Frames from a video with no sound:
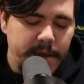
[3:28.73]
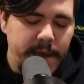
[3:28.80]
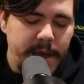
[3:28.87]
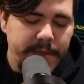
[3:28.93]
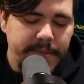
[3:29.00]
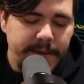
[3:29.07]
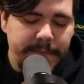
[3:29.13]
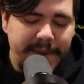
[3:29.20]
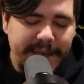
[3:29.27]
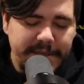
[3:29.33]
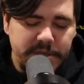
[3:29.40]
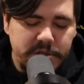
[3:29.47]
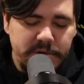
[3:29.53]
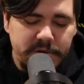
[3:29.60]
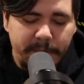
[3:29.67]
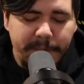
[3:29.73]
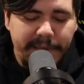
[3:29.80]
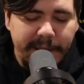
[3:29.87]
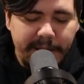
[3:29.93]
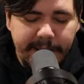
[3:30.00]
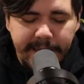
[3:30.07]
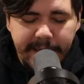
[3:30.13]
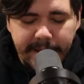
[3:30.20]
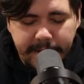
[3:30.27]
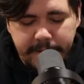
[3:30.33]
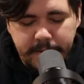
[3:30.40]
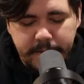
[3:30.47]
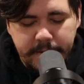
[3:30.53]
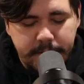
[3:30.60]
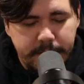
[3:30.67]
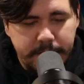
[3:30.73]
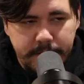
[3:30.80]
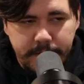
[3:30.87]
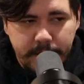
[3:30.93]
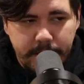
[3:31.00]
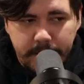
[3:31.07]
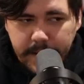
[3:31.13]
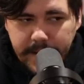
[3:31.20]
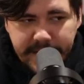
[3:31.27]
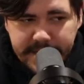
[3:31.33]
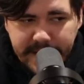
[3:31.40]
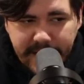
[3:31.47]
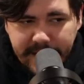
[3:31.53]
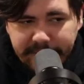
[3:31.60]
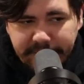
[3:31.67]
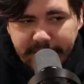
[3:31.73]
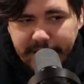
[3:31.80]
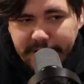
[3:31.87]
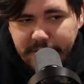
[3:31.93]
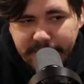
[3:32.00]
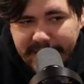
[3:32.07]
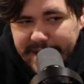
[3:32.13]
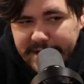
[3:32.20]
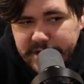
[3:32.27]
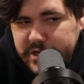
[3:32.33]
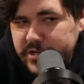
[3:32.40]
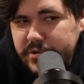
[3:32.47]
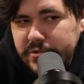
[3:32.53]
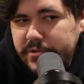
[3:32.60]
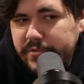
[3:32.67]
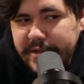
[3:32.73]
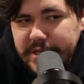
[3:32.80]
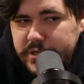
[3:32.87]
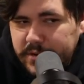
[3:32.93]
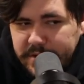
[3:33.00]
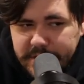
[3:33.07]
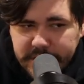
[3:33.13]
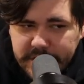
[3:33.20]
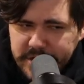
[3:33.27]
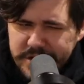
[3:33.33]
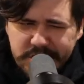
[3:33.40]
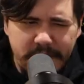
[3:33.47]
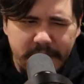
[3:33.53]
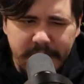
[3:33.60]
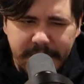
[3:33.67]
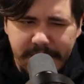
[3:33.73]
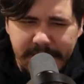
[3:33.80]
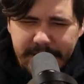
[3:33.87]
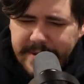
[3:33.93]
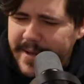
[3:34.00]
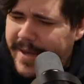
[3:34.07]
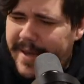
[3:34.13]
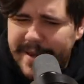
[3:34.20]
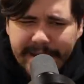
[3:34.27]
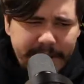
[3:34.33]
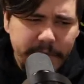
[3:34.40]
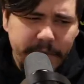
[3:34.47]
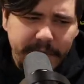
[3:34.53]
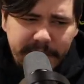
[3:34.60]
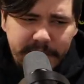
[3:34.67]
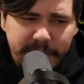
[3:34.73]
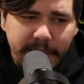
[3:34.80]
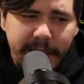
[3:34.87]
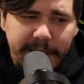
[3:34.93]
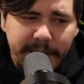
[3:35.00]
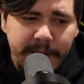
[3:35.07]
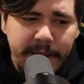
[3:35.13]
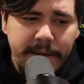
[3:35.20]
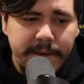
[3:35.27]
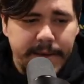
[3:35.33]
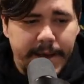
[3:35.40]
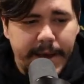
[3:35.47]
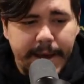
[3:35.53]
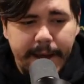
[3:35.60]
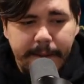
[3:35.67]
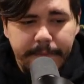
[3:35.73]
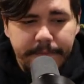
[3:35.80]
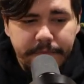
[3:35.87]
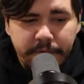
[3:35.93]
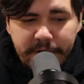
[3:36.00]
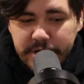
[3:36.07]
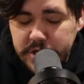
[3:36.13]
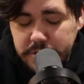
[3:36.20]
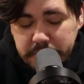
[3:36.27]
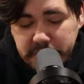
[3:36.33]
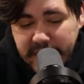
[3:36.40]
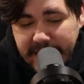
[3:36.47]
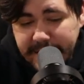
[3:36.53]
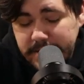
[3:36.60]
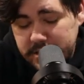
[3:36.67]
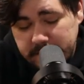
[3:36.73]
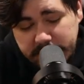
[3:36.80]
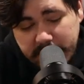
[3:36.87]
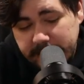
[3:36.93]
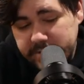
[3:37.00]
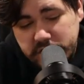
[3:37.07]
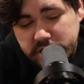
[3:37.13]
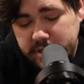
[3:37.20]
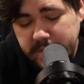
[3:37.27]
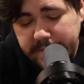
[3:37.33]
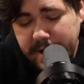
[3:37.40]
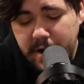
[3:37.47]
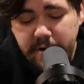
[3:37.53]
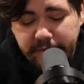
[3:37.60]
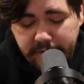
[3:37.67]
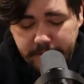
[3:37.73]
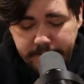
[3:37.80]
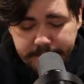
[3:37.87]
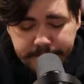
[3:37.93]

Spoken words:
and then pay 2 to play it again. And it's kind of like you paid 2 resources to draw a card in a weird way, which can sometimes just be powerful.